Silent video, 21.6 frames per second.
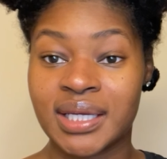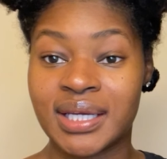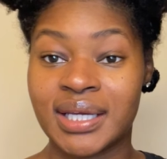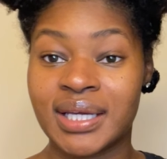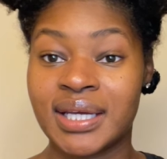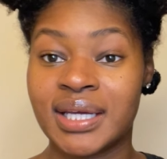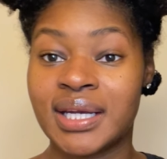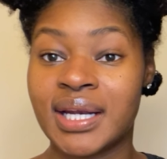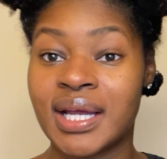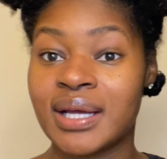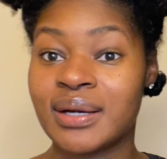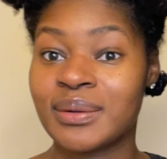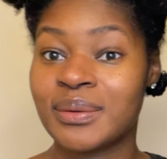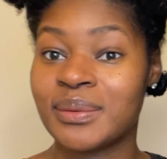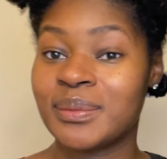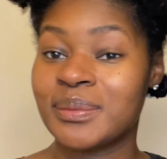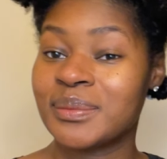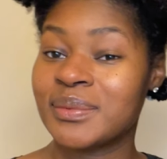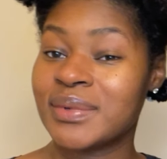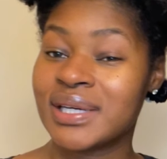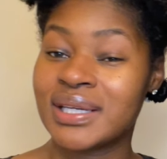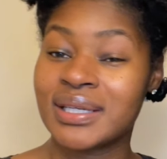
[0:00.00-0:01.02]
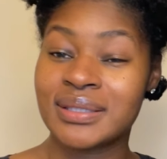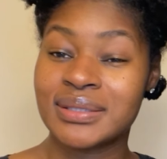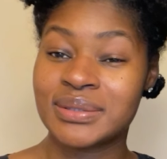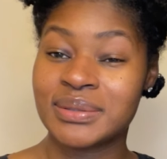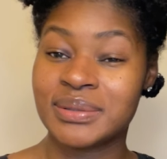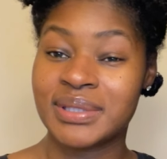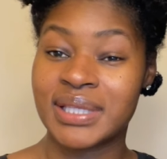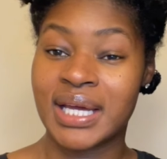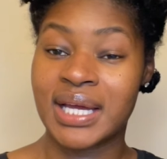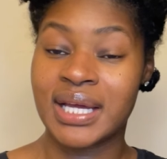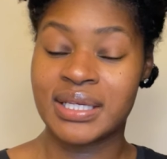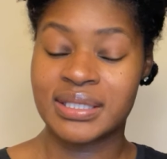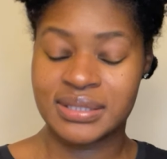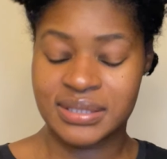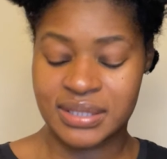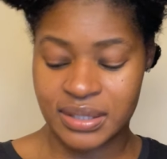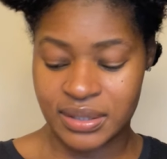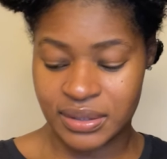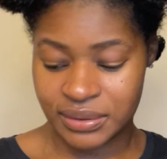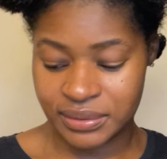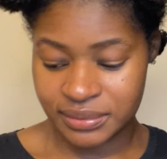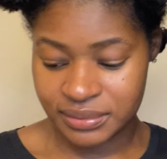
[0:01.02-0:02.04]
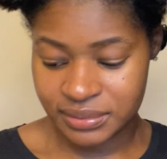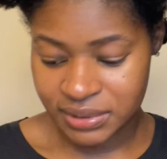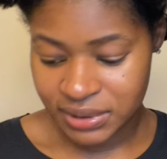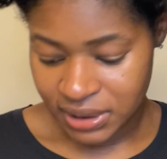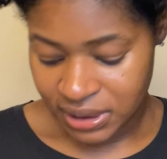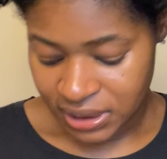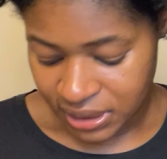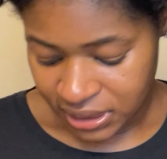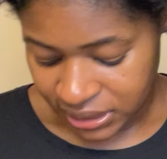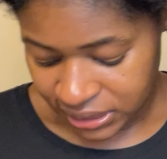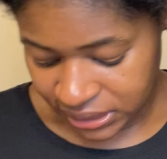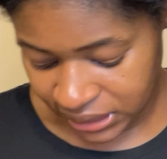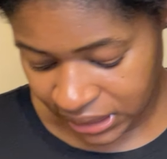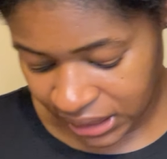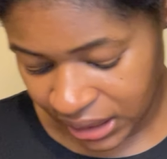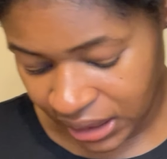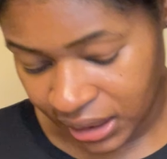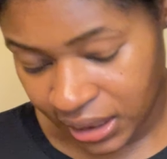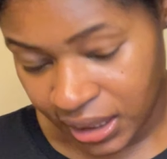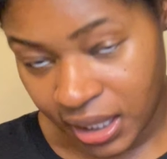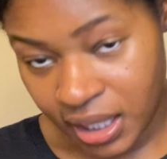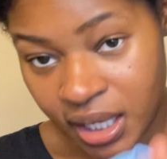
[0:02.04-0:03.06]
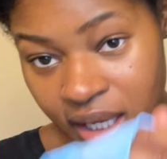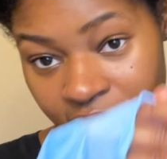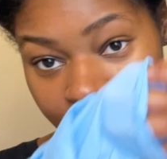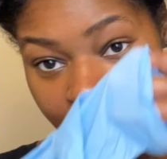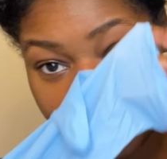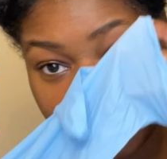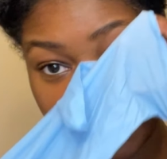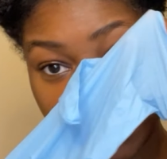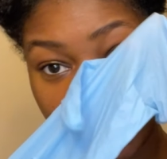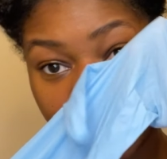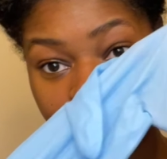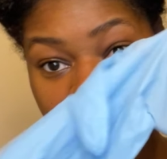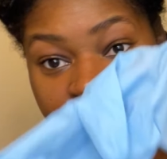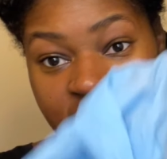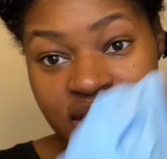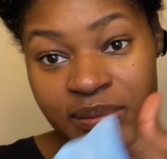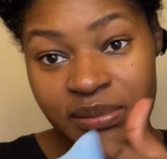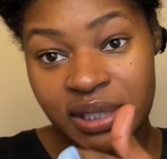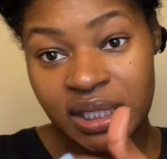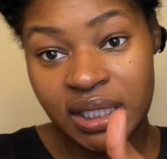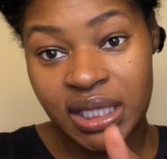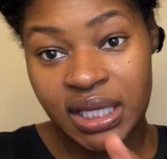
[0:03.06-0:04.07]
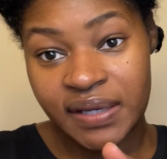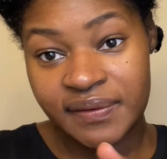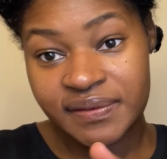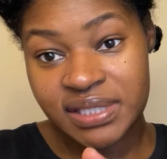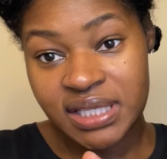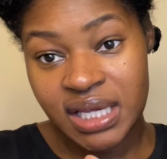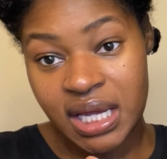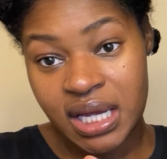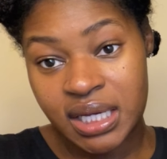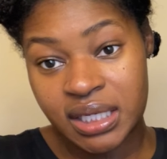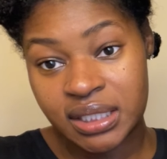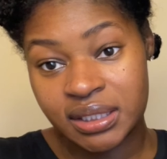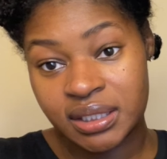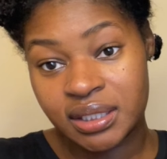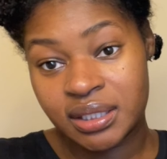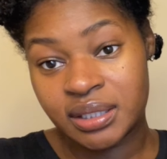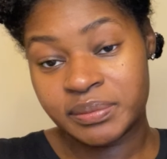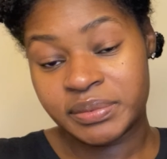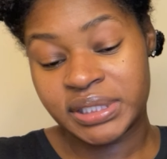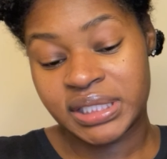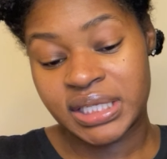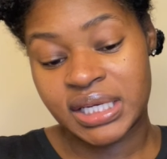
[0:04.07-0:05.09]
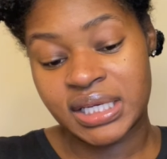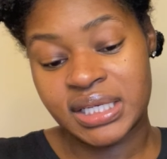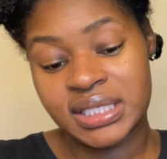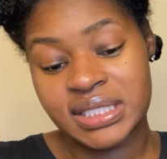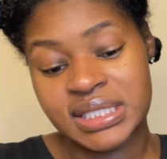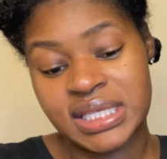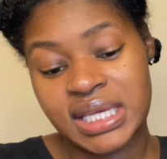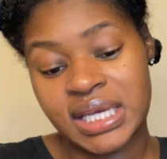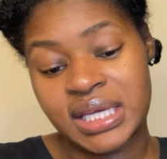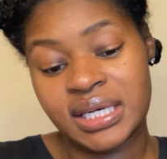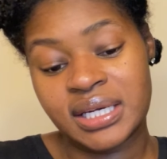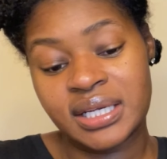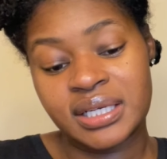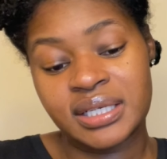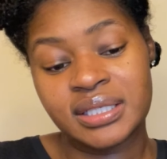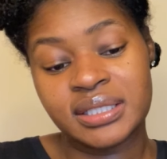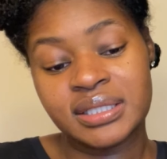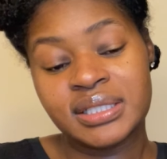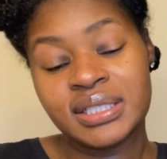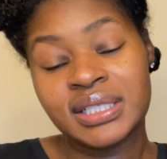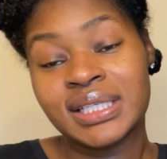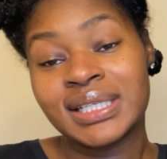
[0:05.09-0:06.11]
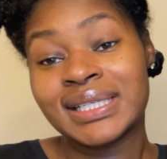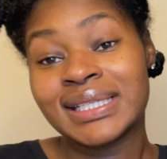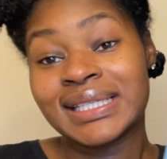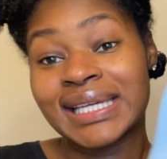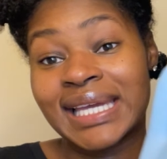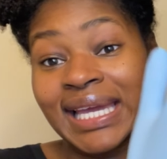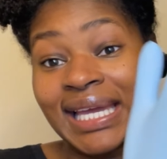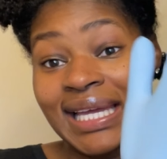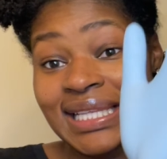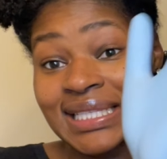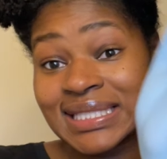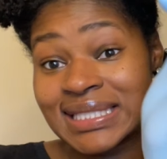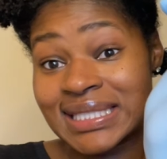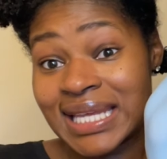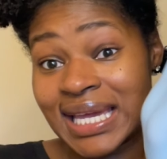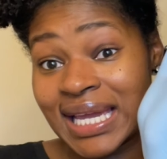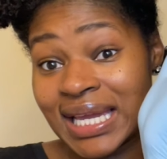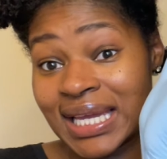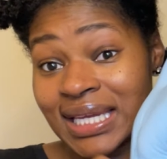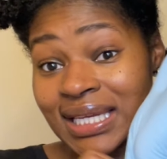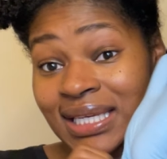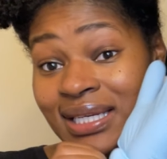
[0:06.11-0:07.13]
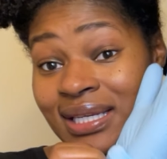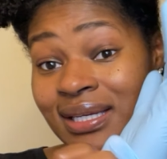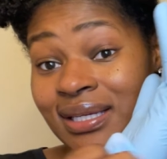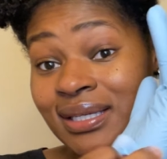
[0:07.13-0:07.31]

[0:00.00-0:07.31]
And I don't want to do that. So yeah, I'm gonna put some gloves on because henna can stain,